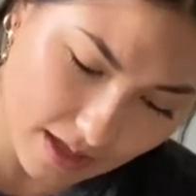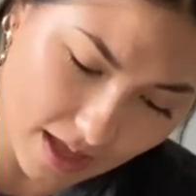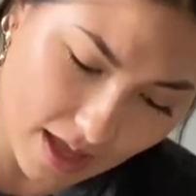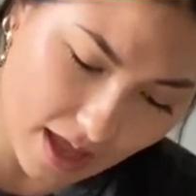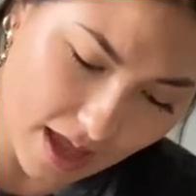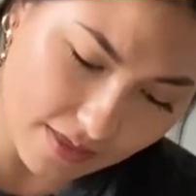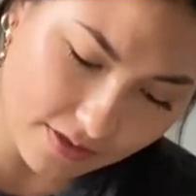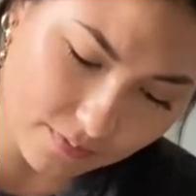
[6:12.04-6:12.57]

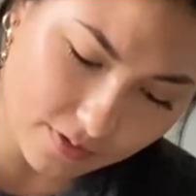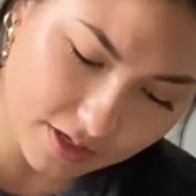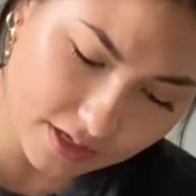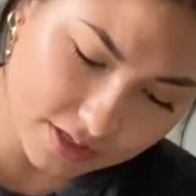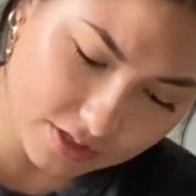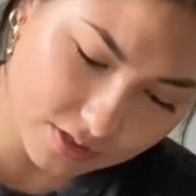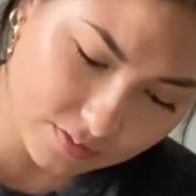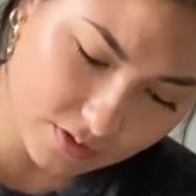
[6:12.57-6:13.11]
And then we're going
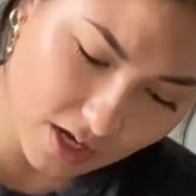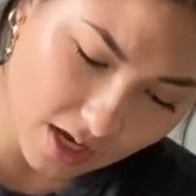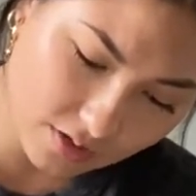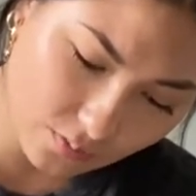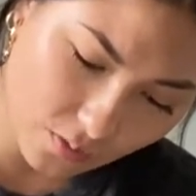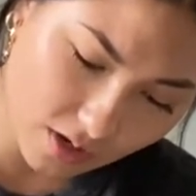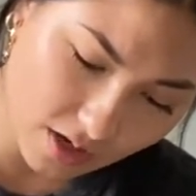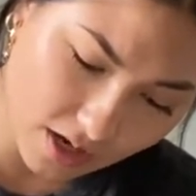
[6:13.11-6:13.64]
to subtract
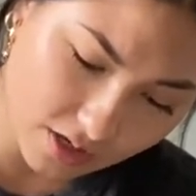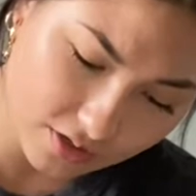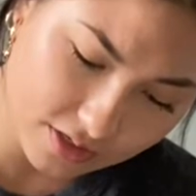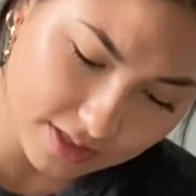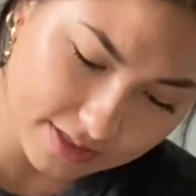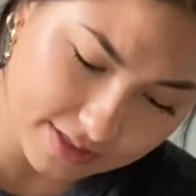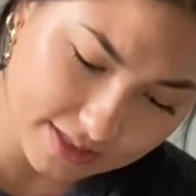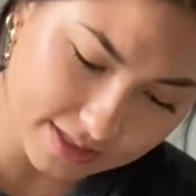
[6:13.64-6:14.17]

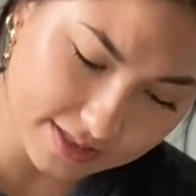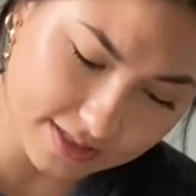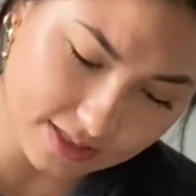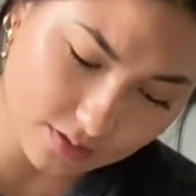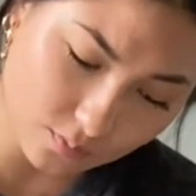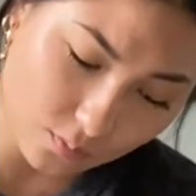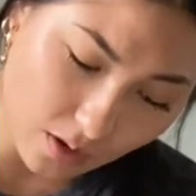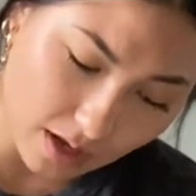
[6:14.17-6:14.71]

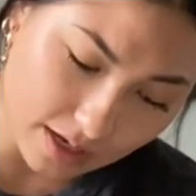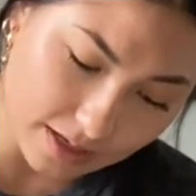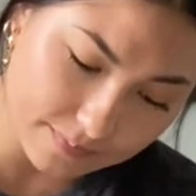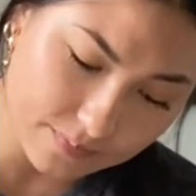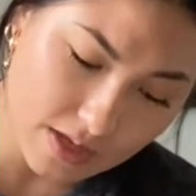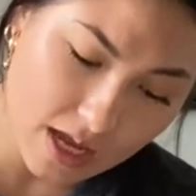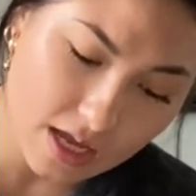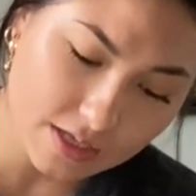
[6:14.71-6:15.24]
161.
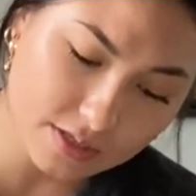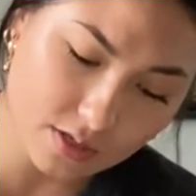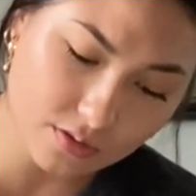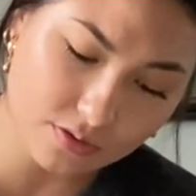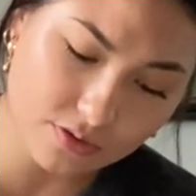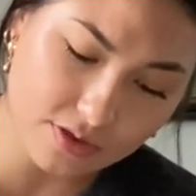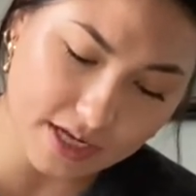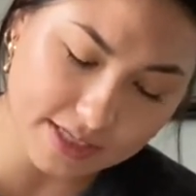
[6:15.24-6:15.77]

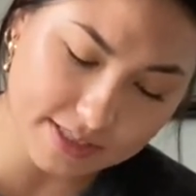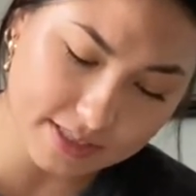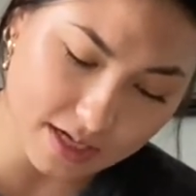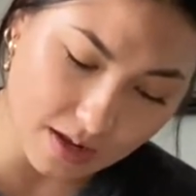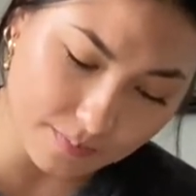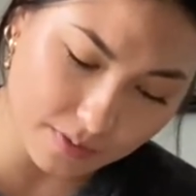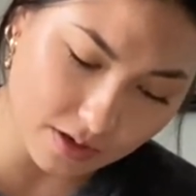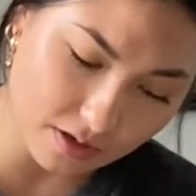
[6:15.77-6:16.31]
So this
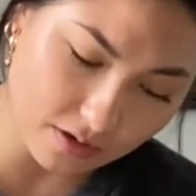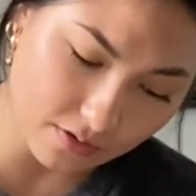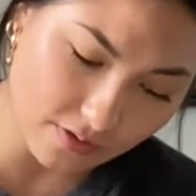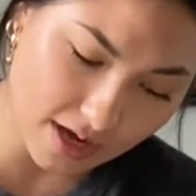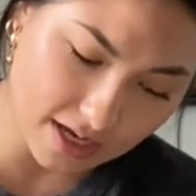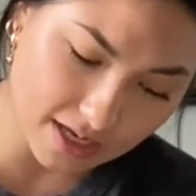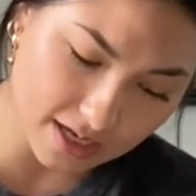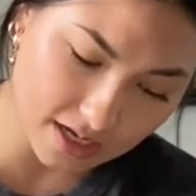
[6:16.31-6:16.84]
number
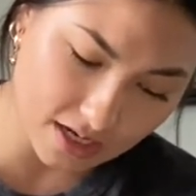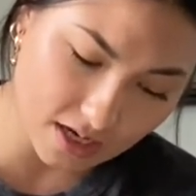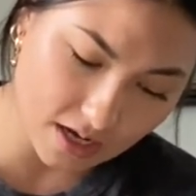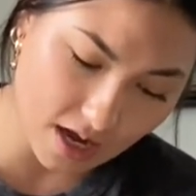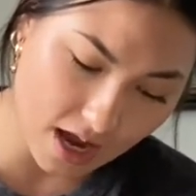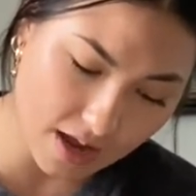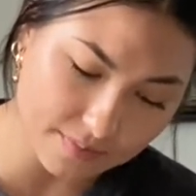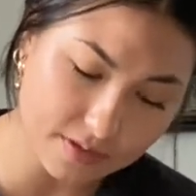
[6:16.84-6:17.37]
right
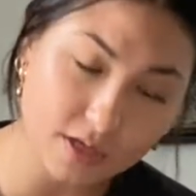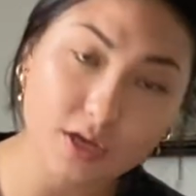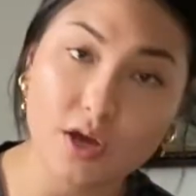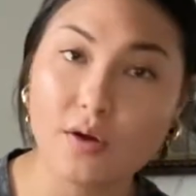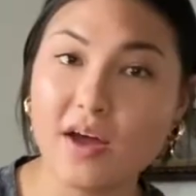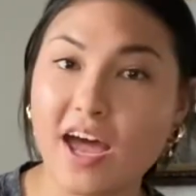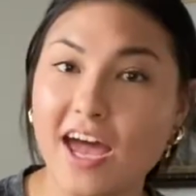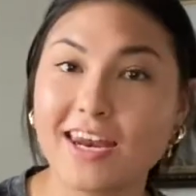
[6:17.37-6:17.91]
here, I'm going to
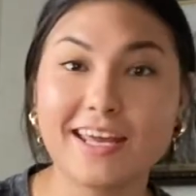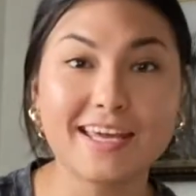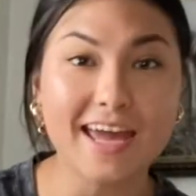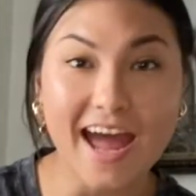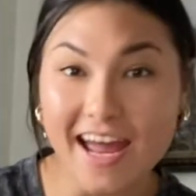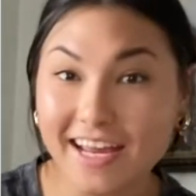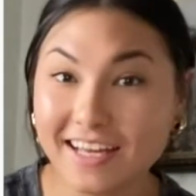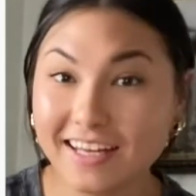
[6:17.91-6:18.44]
go ahead and
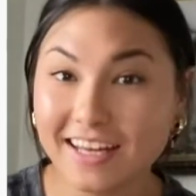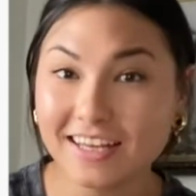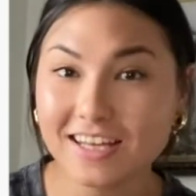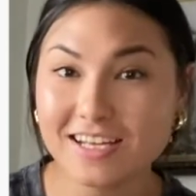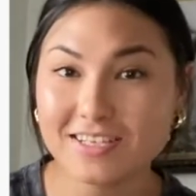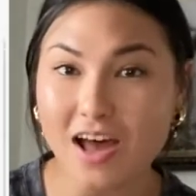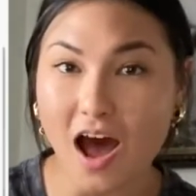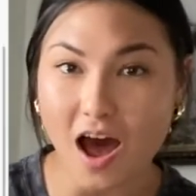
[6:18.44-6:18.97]
calculate
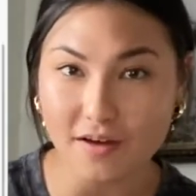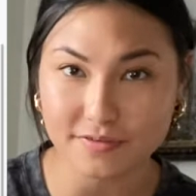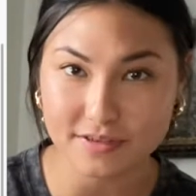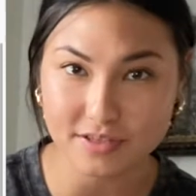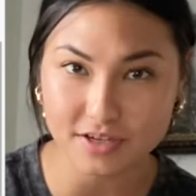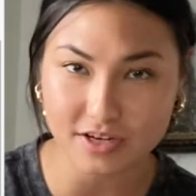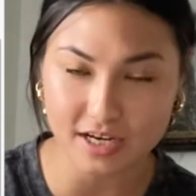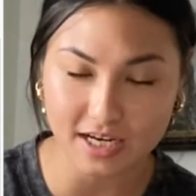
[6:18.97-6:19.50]
this off
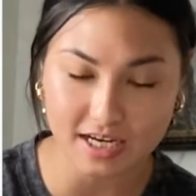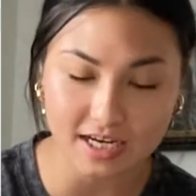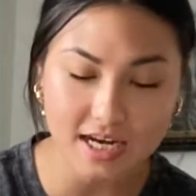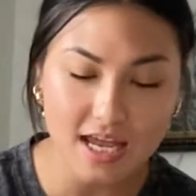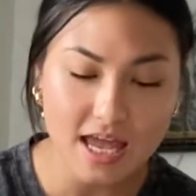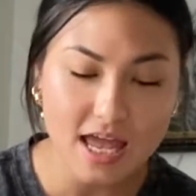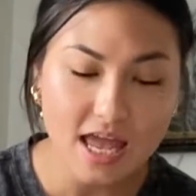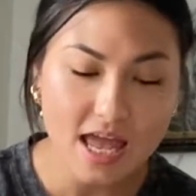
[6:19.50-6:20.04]
screen,
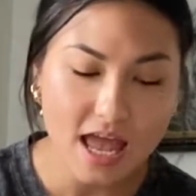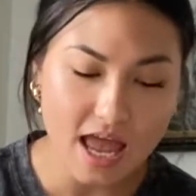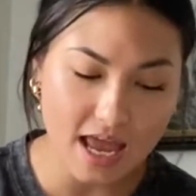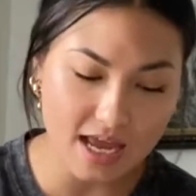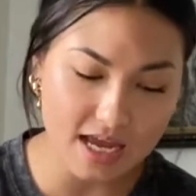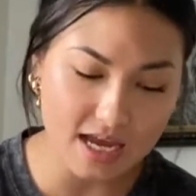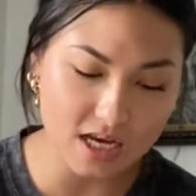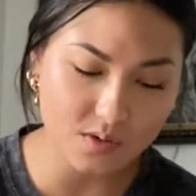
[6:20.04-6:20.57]

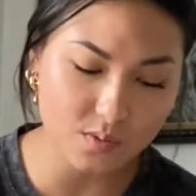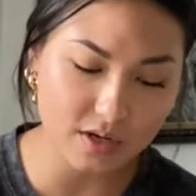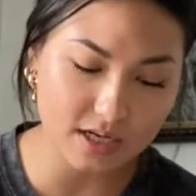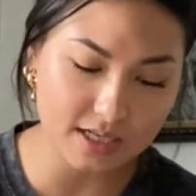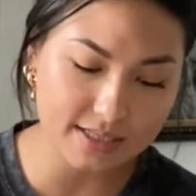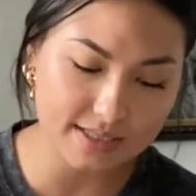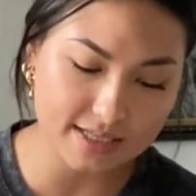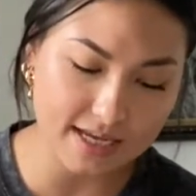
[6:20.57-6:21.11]
and we're
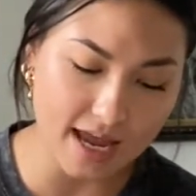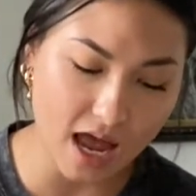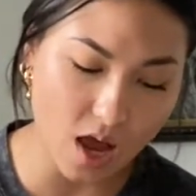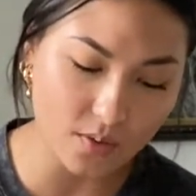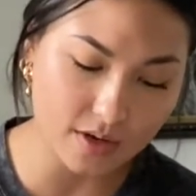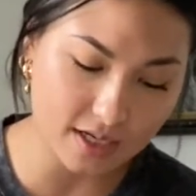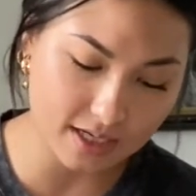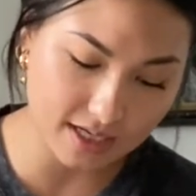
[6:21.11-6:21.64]
going to see
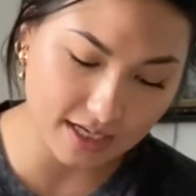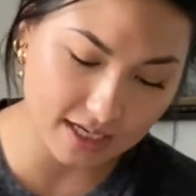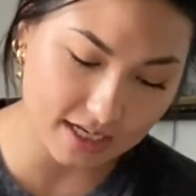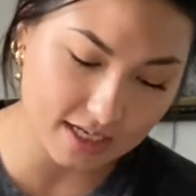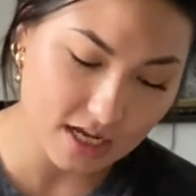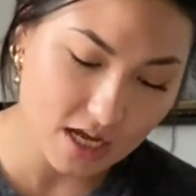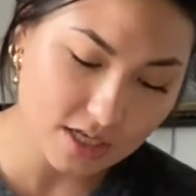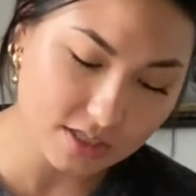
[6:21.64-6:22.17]
how I
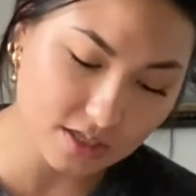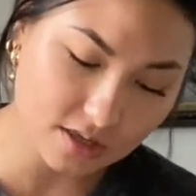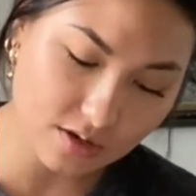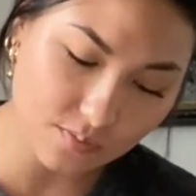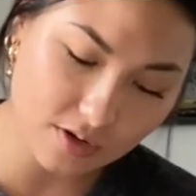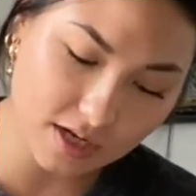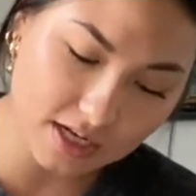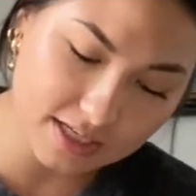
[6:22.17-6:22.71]
need. So
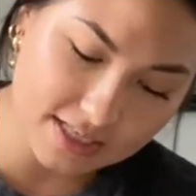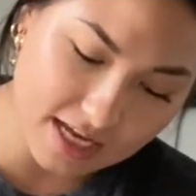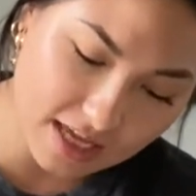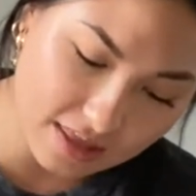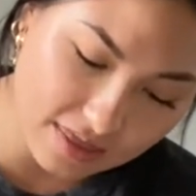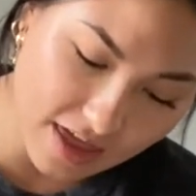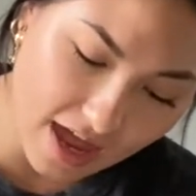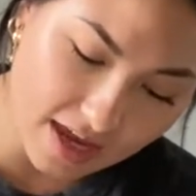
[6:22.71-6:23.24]
then we're going to
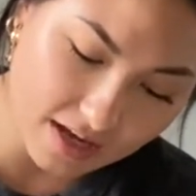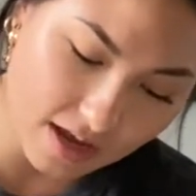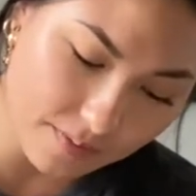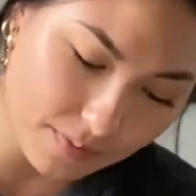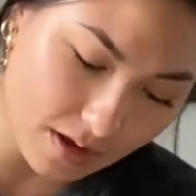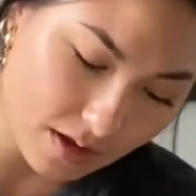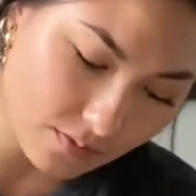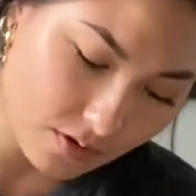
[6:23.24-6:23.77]
take that
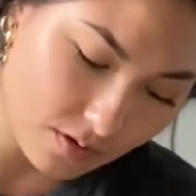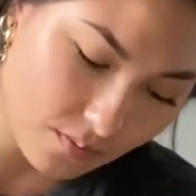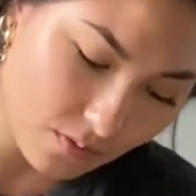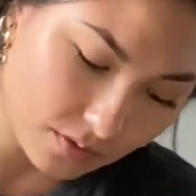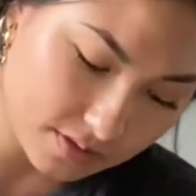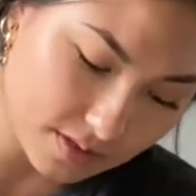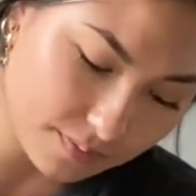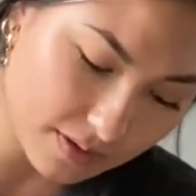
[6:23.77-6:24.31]
number and we're going to
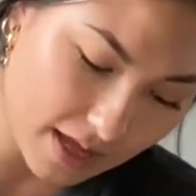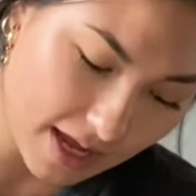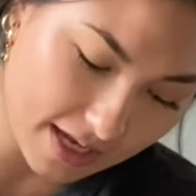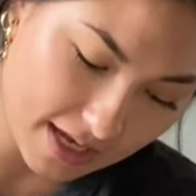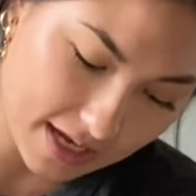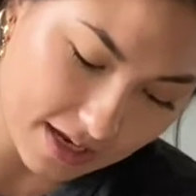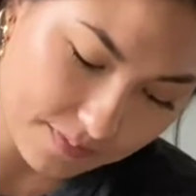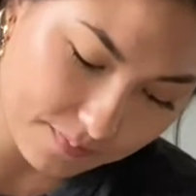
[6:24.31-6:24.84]
multiply
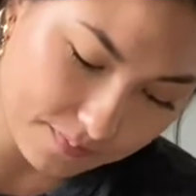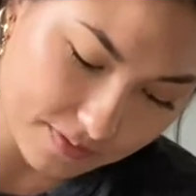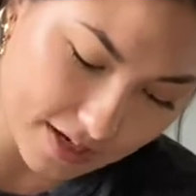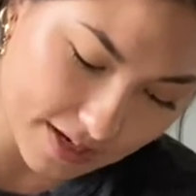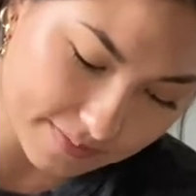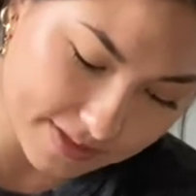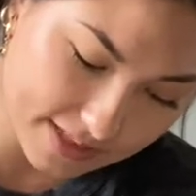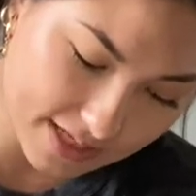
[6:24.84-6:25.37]
it
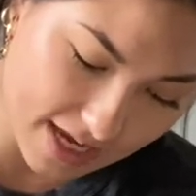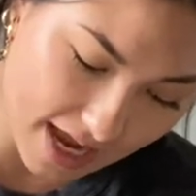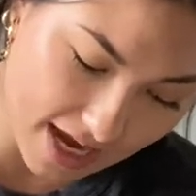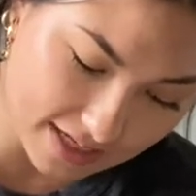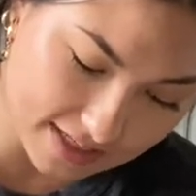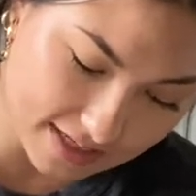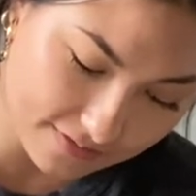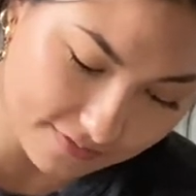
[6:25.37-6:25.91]
times the
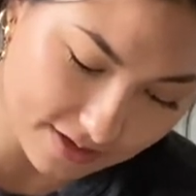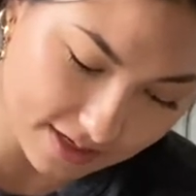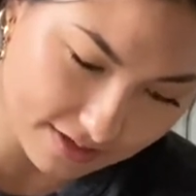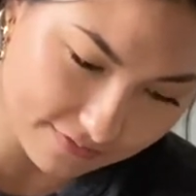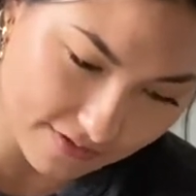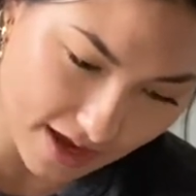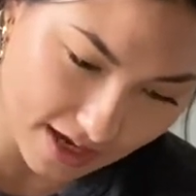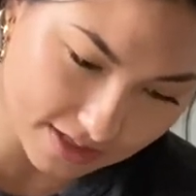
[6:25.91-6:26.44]
activity
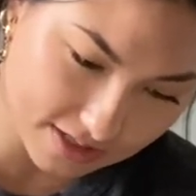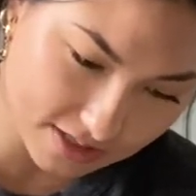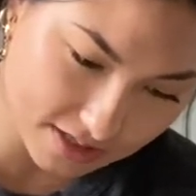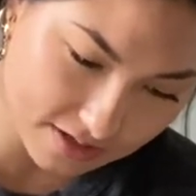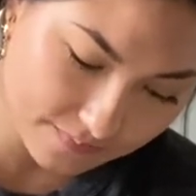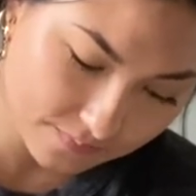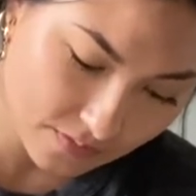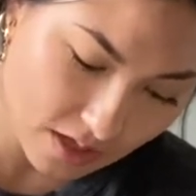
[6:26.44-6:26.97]

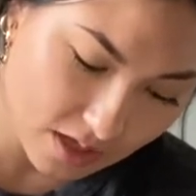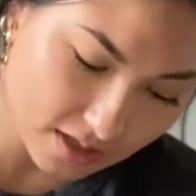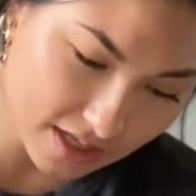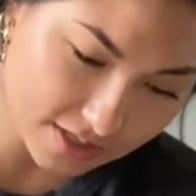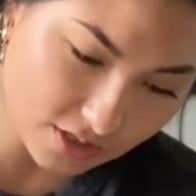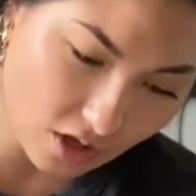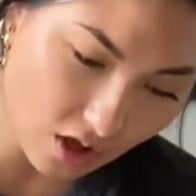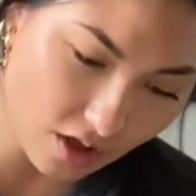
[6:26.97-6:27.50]
factor.
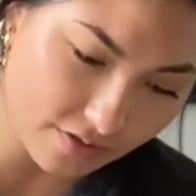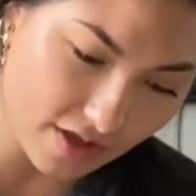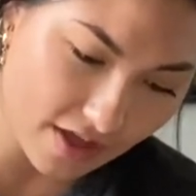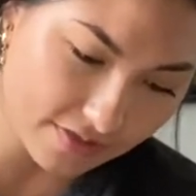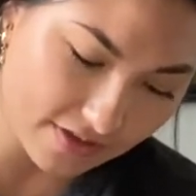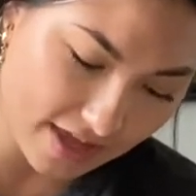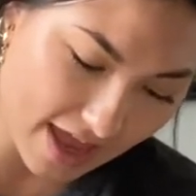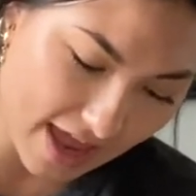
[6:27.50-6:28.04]
Let's call
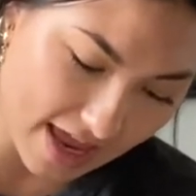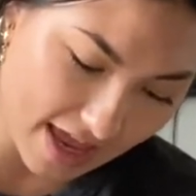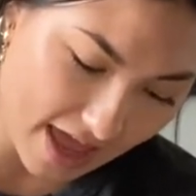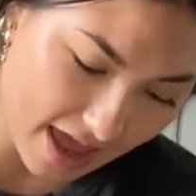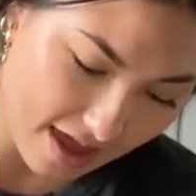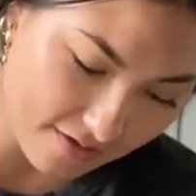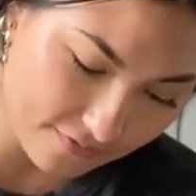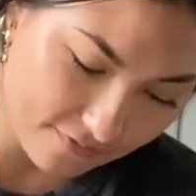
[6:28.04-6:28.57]
that the
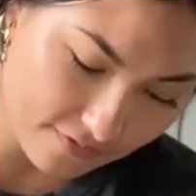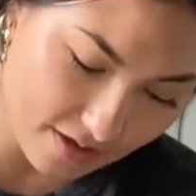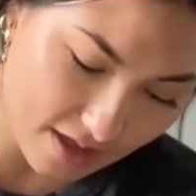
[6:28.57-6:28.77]
AF.